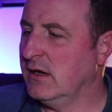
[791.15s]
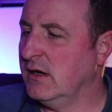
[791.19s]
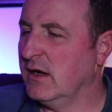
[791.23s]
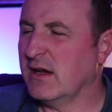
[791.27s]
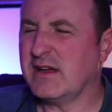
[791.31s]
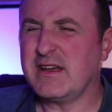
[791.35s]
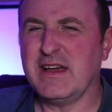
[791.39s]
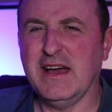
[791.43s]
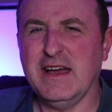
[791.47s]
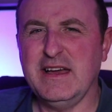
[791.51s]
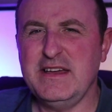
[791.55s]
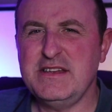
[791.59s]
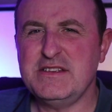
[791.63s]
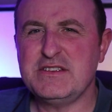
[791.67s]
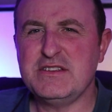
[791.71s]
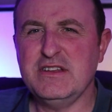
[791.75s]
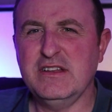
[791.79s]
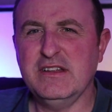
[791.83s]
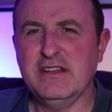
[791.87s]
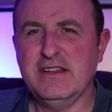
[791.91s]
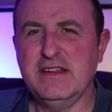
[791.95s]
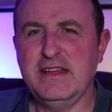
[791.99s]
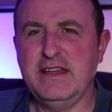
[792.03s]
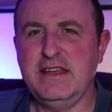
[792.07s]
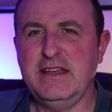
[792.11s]

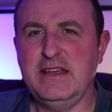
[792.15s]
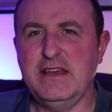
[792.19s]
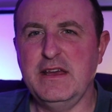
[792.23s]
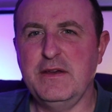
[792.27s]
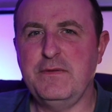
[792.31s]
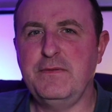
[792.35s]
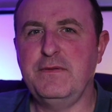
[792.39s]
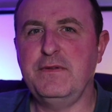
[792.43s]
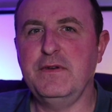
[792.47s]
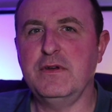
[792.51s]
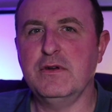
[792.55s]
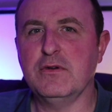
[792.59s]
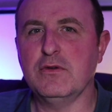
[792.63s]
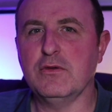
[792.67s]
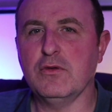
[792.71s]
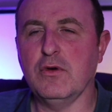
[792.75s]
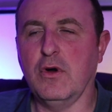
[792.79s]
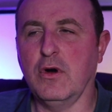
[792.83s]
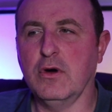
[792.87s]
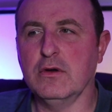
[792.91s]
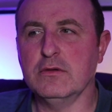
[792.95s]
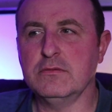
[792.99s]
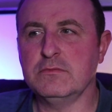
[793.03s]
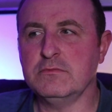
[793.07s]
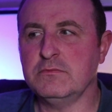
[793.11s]
Occasionally, if you're
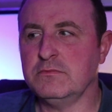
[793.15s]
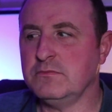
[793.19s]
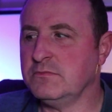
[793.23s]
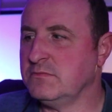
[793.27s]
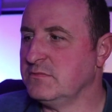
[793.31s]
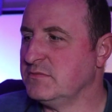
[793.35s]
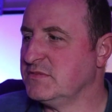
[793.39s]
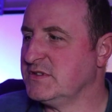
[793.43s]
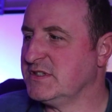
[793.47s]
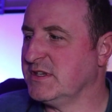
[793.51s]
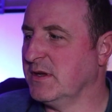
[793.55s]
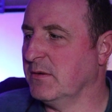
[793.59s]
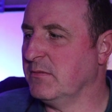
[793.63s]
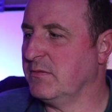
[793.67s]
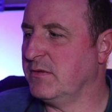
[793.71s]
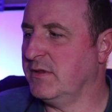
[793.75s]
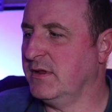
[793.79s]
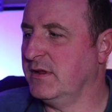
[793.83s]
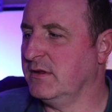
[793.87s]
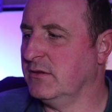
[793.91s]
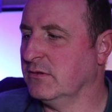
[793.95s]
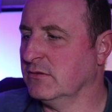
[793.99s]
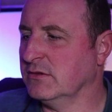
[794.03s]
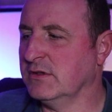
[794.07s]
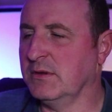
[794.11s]
on
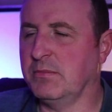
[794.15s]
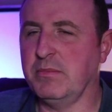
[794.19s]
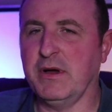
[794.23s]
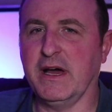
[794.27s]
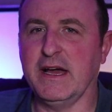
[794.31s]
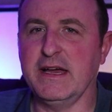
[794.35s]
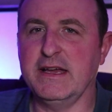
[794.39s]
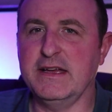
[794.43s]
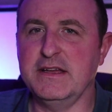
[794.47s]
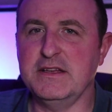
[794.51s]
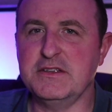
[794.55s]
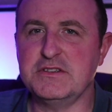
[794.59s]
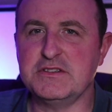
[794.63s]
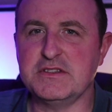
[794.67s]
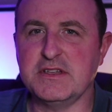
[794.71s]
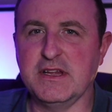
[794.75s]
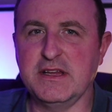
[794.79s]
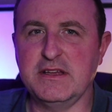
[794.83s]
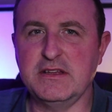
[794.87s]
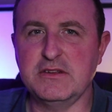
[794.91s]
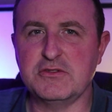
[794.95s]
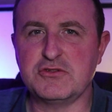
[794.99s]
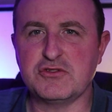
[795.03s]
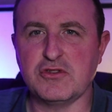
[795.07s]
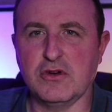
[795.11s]
something on the page
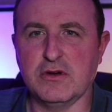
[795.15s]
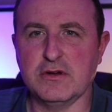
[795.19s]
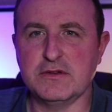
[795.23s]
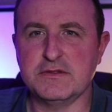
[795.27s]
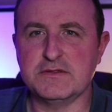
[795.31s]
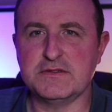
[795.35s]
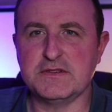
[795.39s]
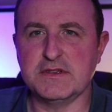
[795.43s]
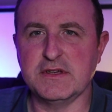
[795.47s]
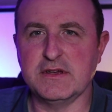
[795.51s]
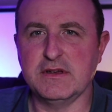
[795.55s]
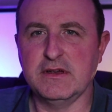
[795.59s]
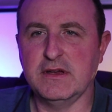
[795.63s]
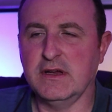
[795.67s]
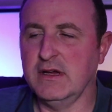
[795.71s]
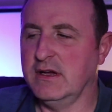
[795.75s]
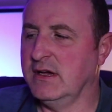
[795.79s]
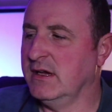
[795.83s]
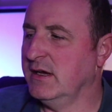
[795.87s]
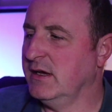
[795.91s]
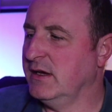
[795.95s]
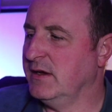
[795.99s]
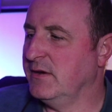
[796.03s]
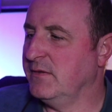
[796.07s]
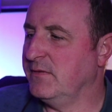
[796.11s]
that you're trying to
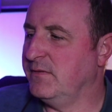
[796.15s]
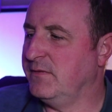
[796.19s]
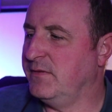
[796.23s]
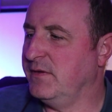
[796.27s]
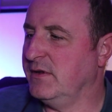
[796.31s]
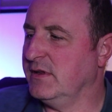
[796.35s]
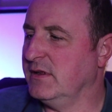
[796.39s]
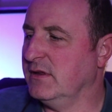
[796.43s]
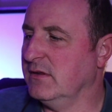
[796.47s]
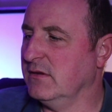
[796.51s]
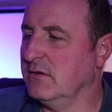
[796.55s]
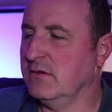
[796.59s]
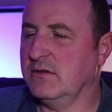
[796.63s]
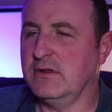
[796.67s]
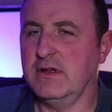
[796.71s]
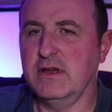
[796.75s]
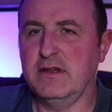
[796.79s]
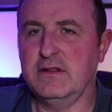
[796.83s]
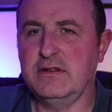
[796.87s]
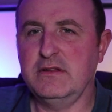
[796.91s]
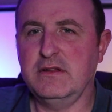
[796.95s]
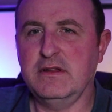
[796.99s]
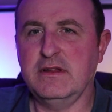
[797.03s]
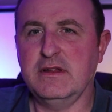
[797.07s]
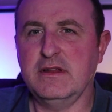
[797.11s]
fiddle,
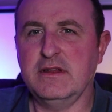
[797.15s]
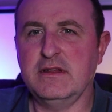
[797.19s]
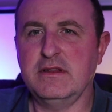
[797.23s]
and